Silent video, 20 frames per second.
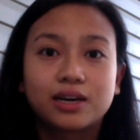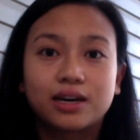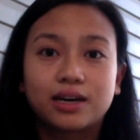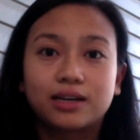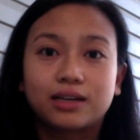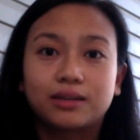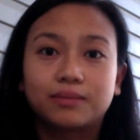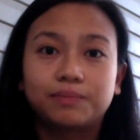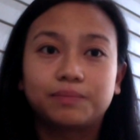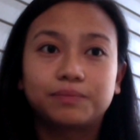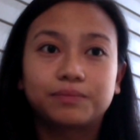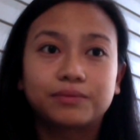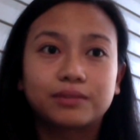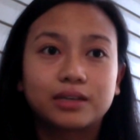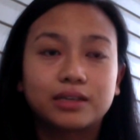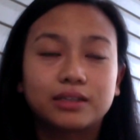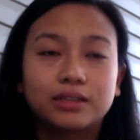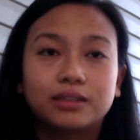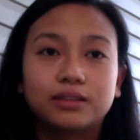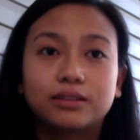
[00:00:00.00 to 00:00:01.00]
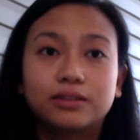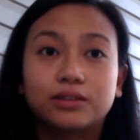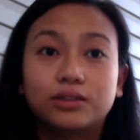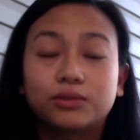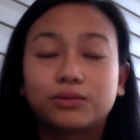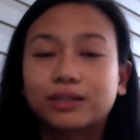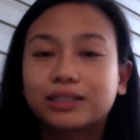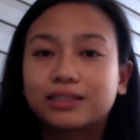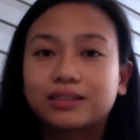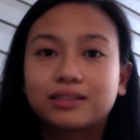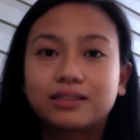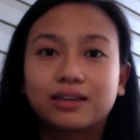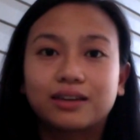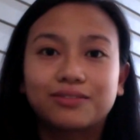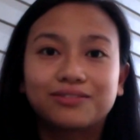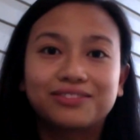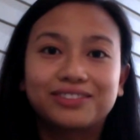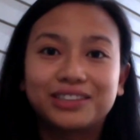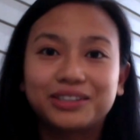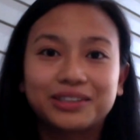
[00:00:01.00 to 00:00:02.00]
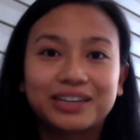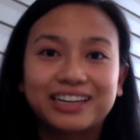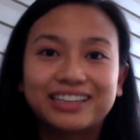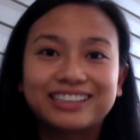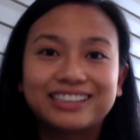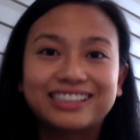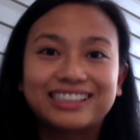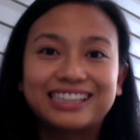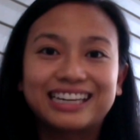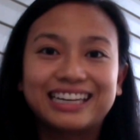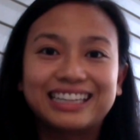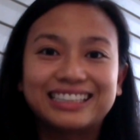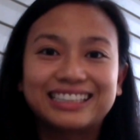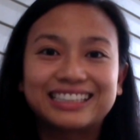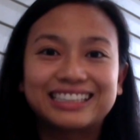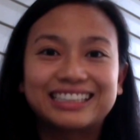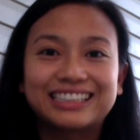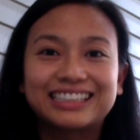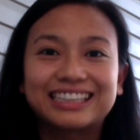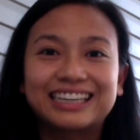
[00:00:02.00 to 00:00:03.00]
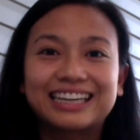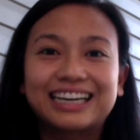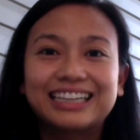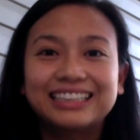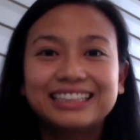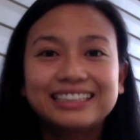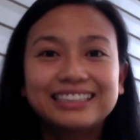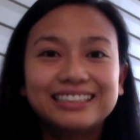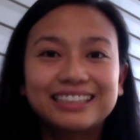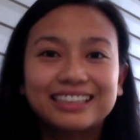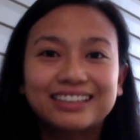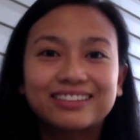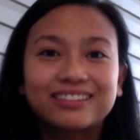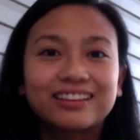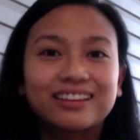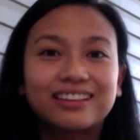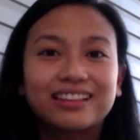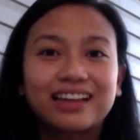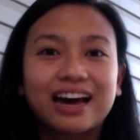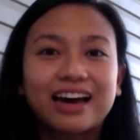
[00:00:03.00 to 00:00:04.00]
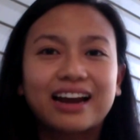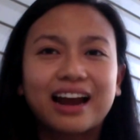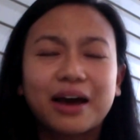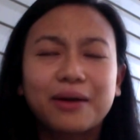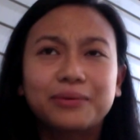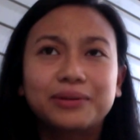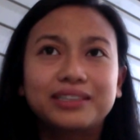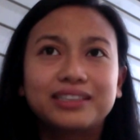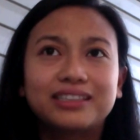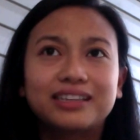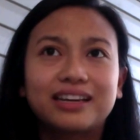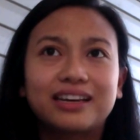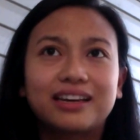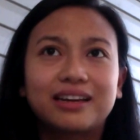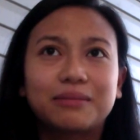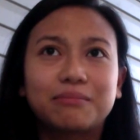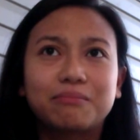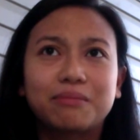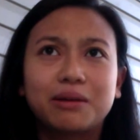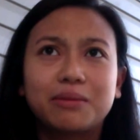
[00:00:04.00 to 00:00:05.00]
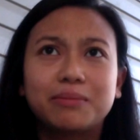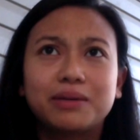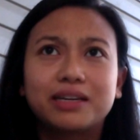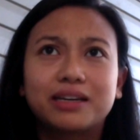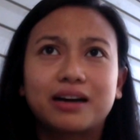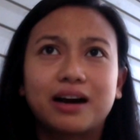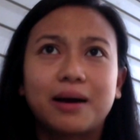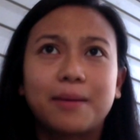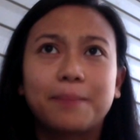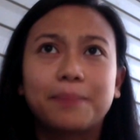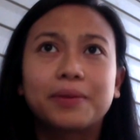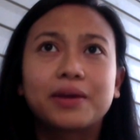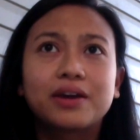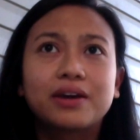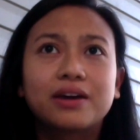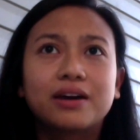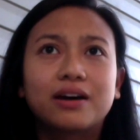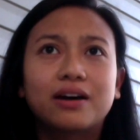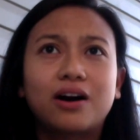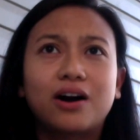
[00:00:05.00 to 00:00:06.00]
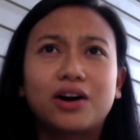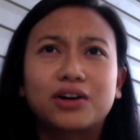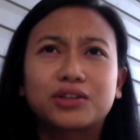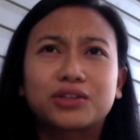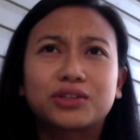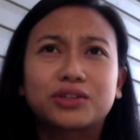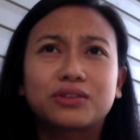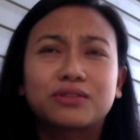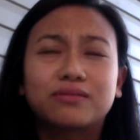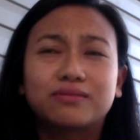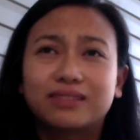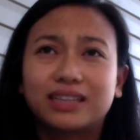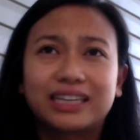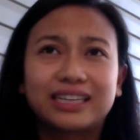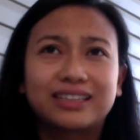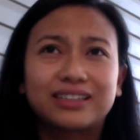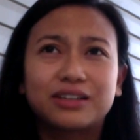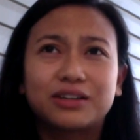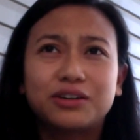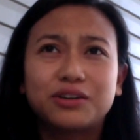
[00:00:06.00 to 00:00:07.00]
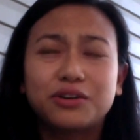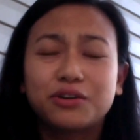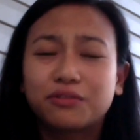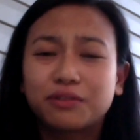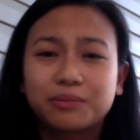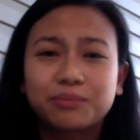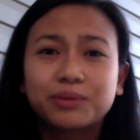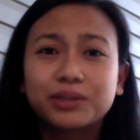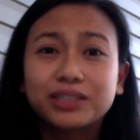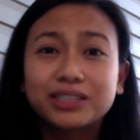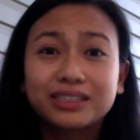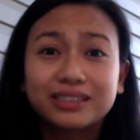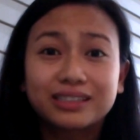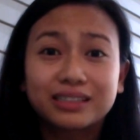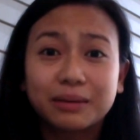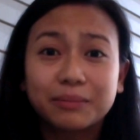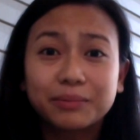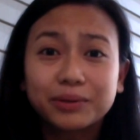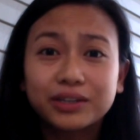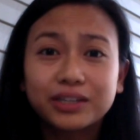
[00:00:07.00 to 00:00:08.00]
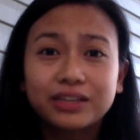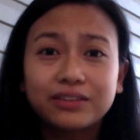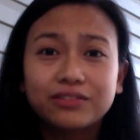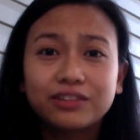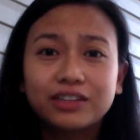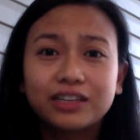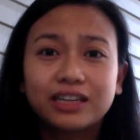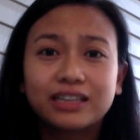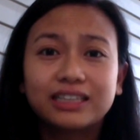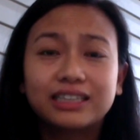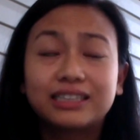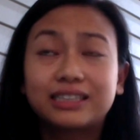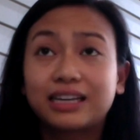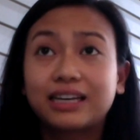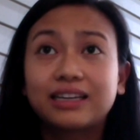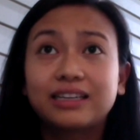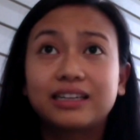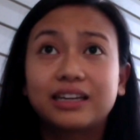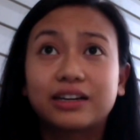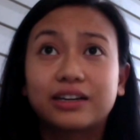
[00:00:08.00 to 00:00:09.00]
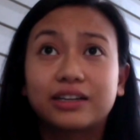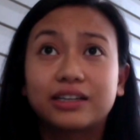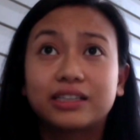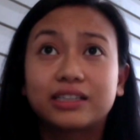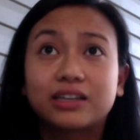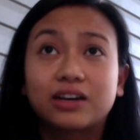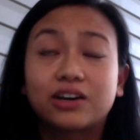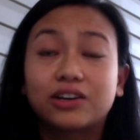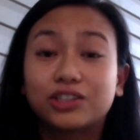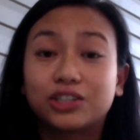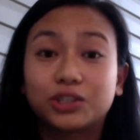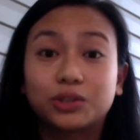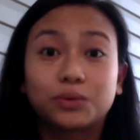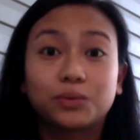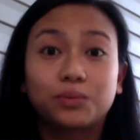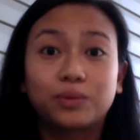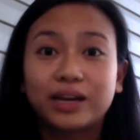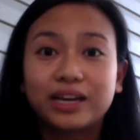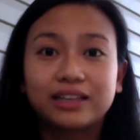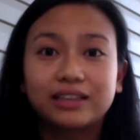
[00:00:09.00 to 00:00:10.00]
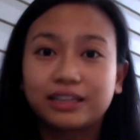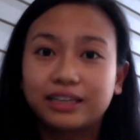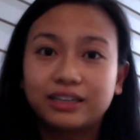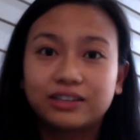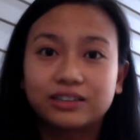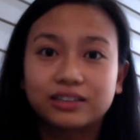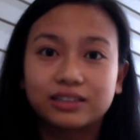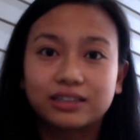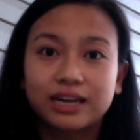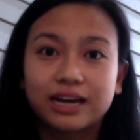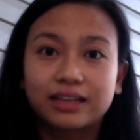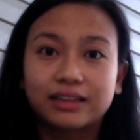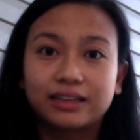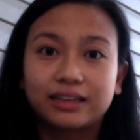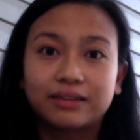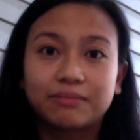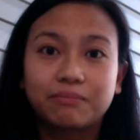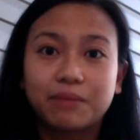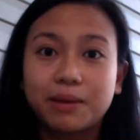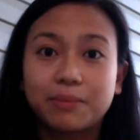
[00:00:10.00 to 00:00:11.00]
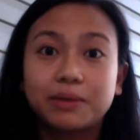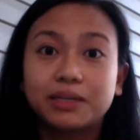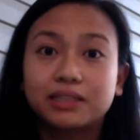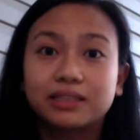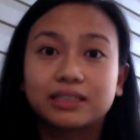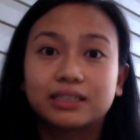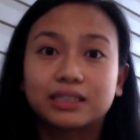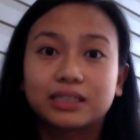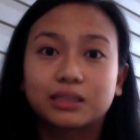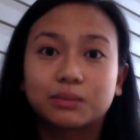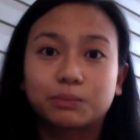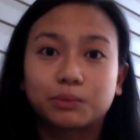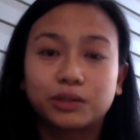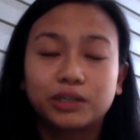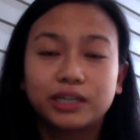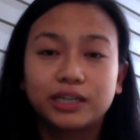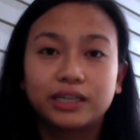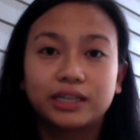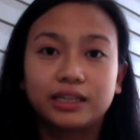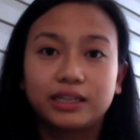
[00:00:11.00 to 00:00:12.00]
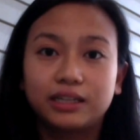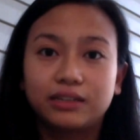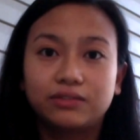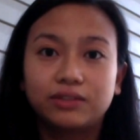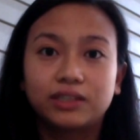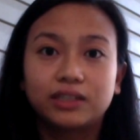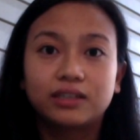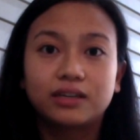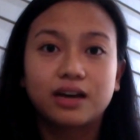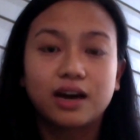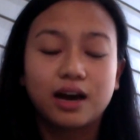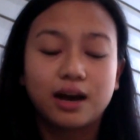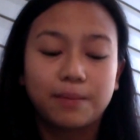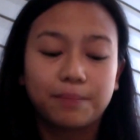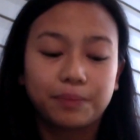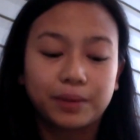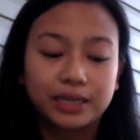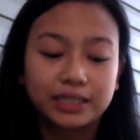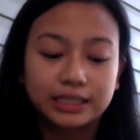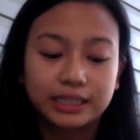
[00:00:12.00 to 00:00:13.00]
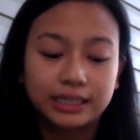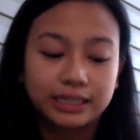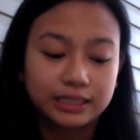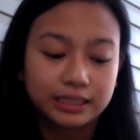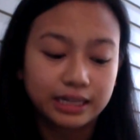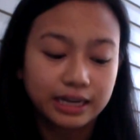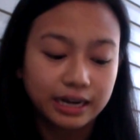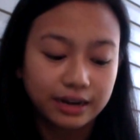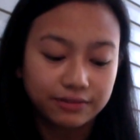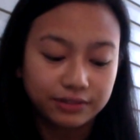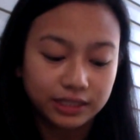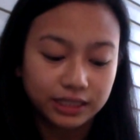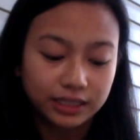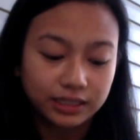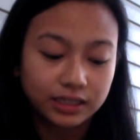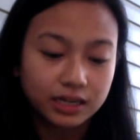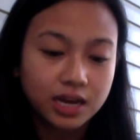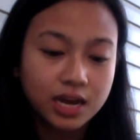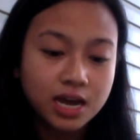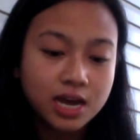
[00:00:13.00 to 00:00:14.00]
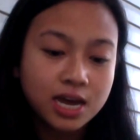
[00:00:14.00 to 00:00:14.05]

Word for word: And then the rest of the United States is like a little later than that. I would say maybe come like November, December even, and then secondaries are due way later than that, like maybe in the spring even, as late as that I've seen.